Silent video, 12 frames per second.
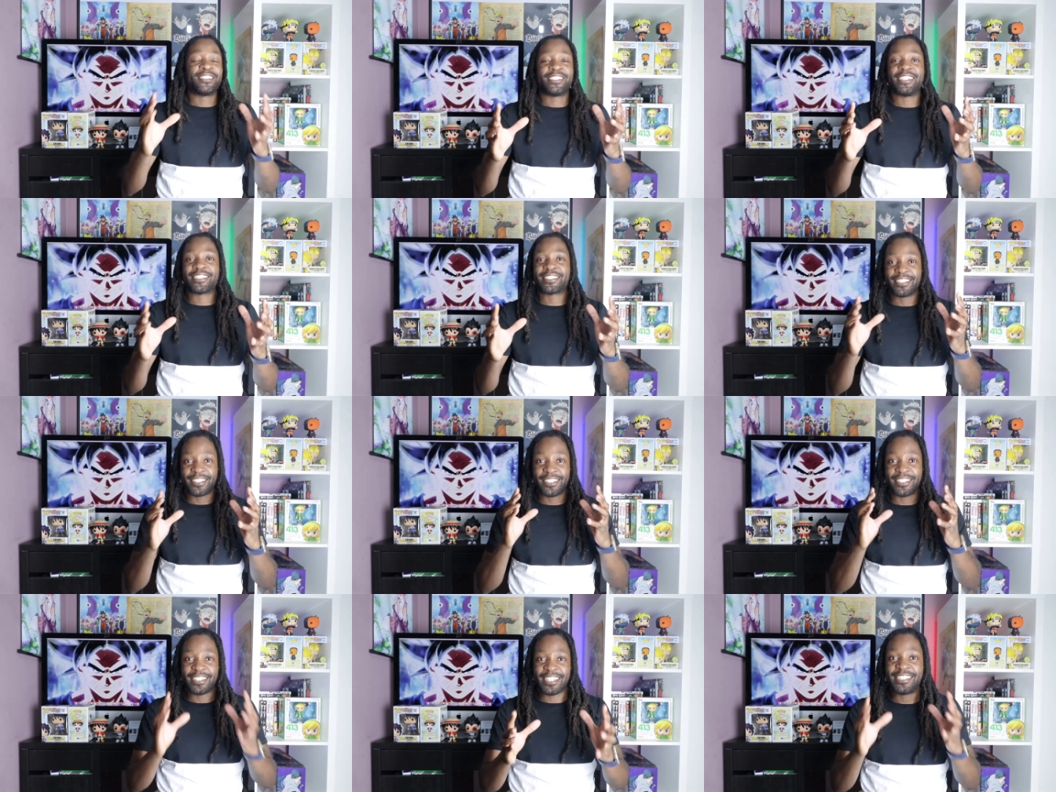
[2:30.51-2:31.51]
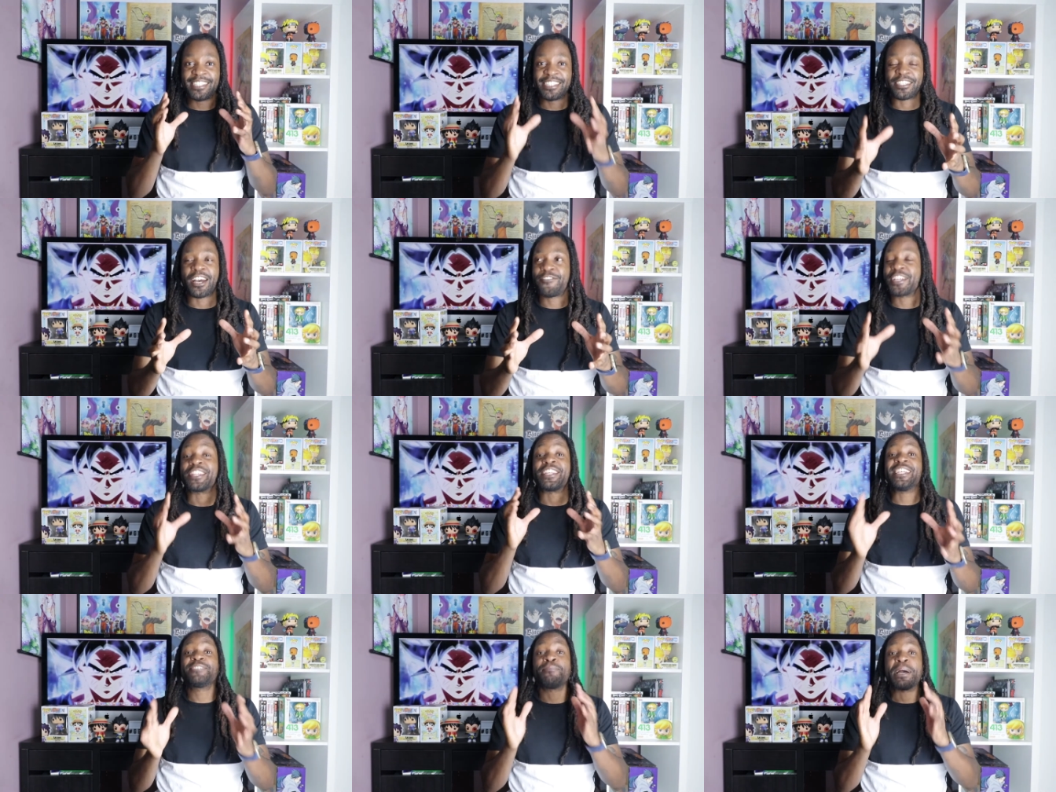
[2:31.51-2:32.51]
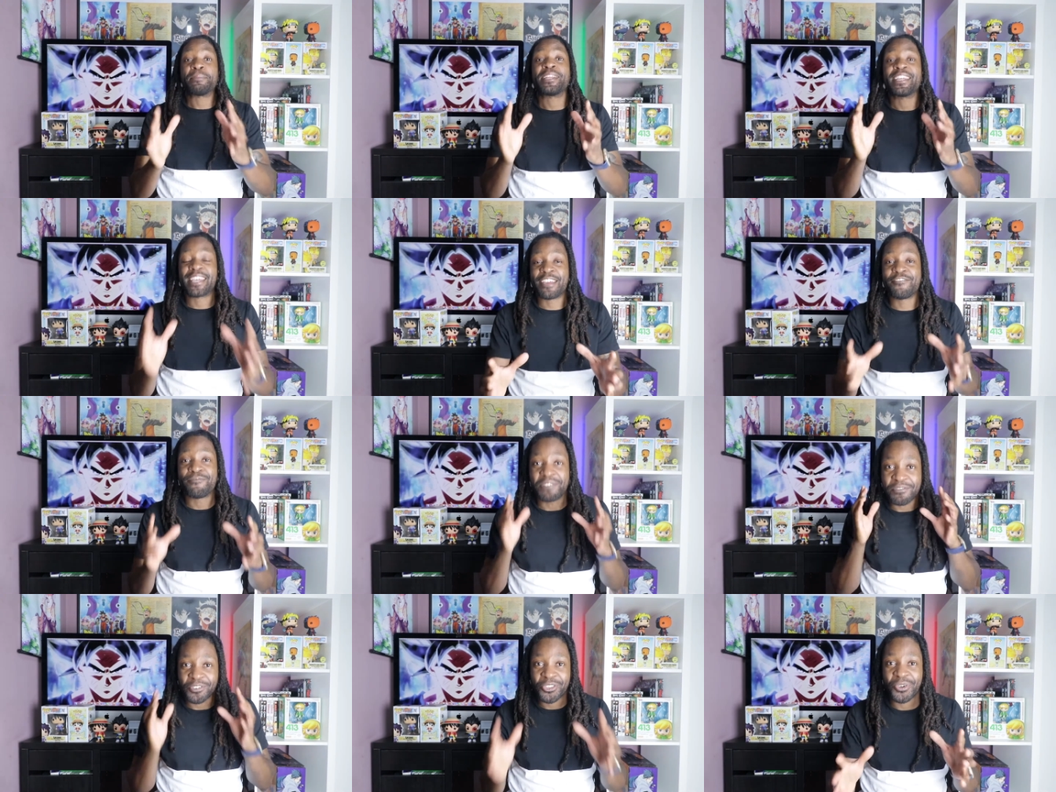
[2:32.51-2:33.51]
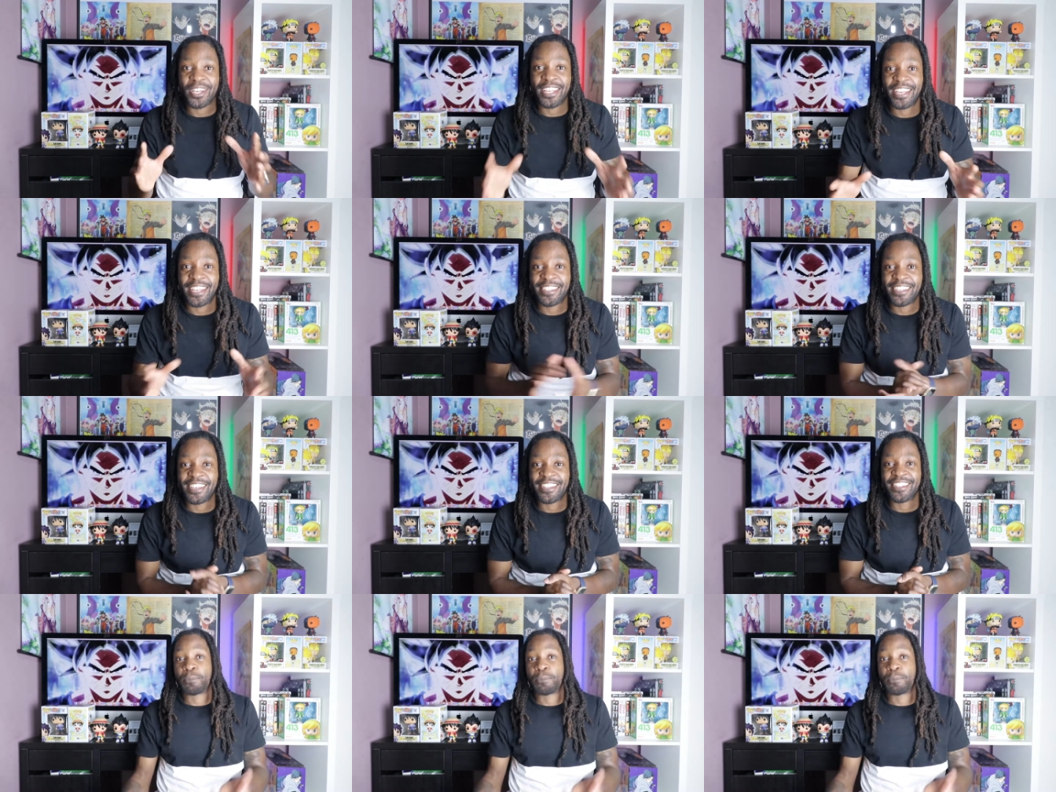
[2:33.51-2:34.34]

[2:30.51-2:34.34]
This is, I think this might be the game for me for 2018.